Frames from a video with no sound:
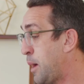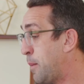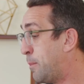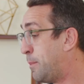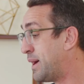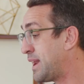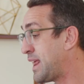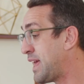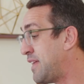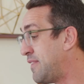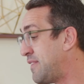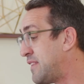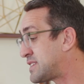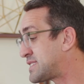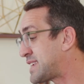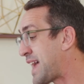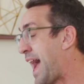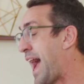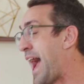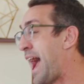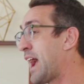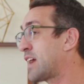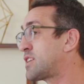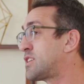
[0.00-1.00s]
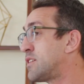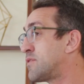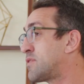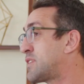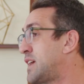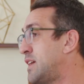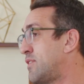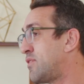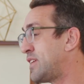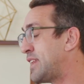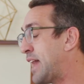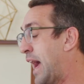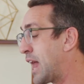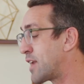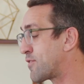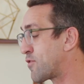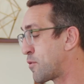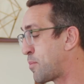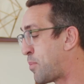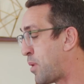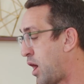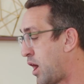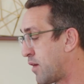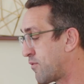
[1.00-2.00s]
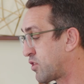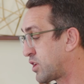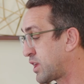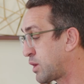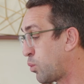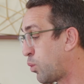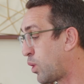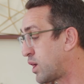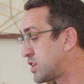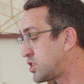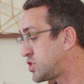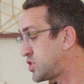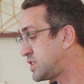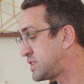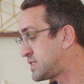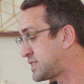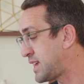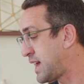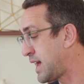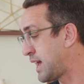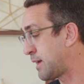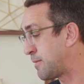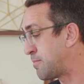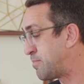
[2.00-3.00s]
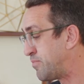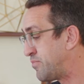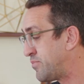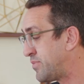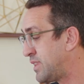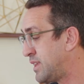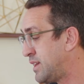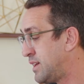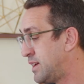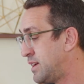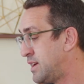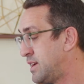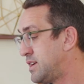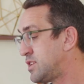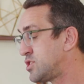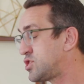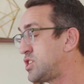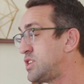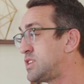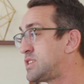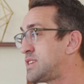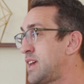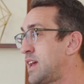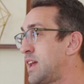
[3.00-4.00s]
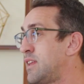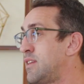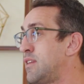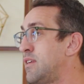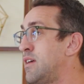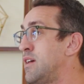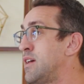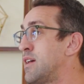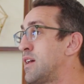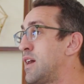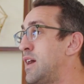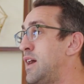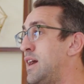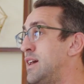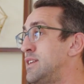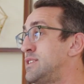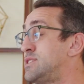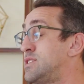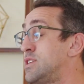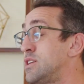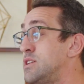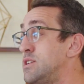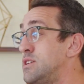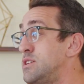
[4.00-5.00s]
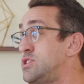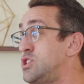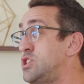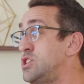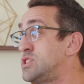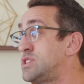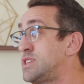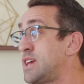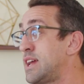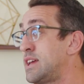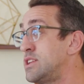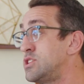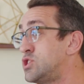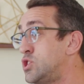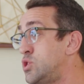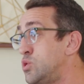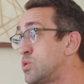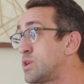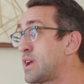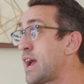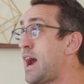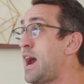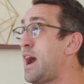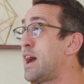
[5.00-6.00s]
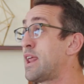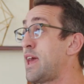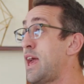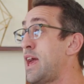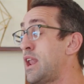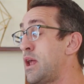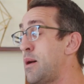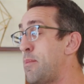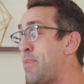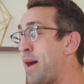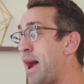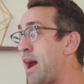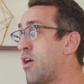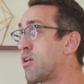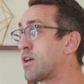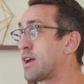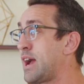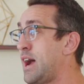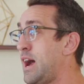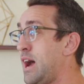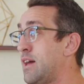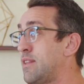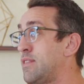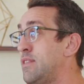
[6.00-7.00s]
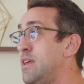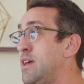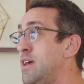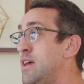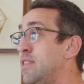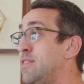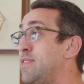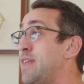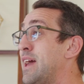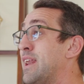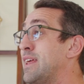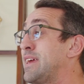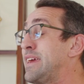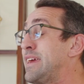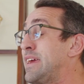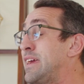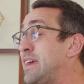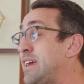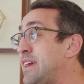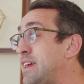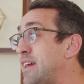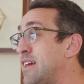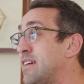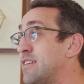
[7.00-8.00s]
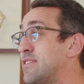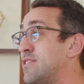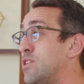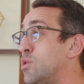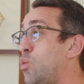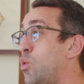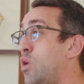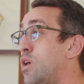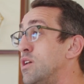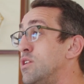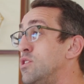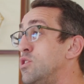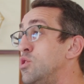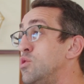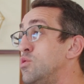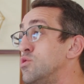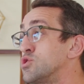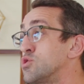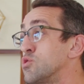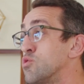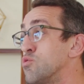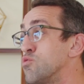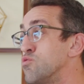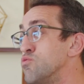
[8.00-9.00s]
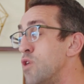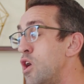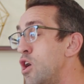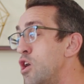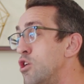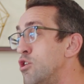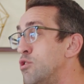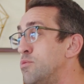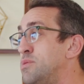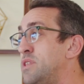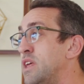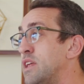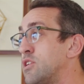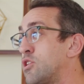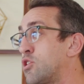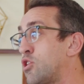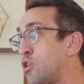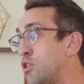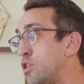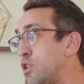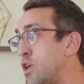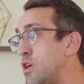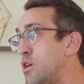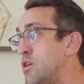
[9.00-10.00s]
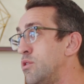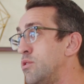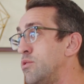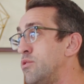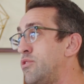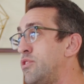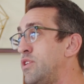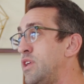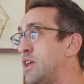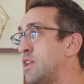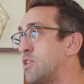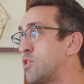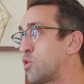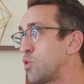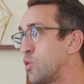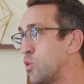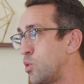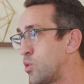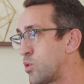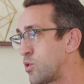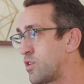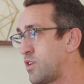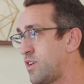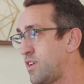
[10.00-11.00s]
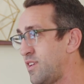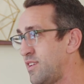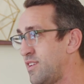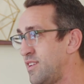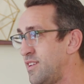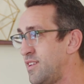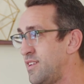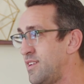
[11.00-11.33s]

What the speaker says: But in this act of giving out of her poverty, what is she saying? She's saying to God and about God that he is the one who's robed and clothed in glory.